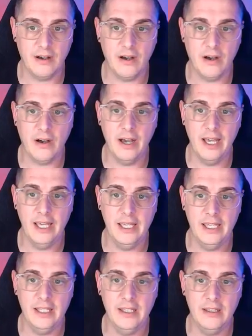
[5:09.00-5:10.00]

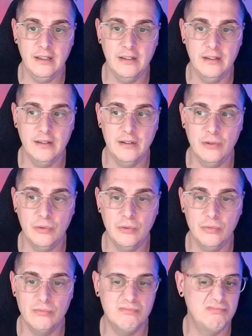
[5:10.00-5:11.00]
I
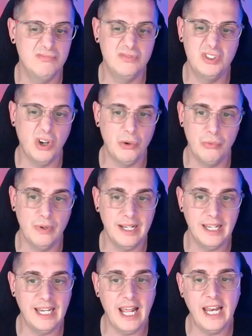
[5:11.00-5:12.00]
don't
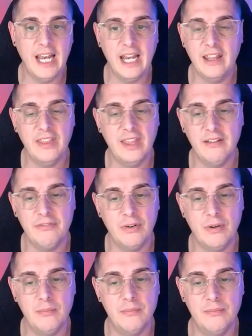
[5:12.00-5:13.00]
really need anything
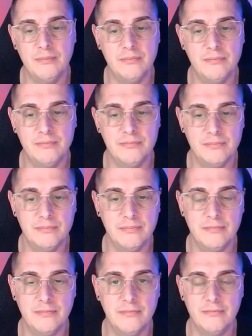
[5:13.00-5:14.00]
from
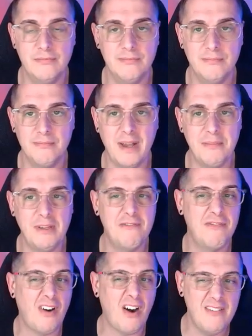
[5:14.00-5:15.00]
maybe
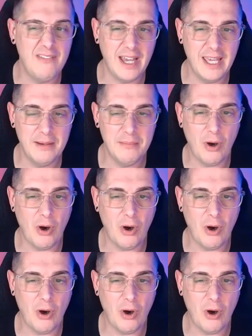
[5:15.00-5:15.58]
5 a.m.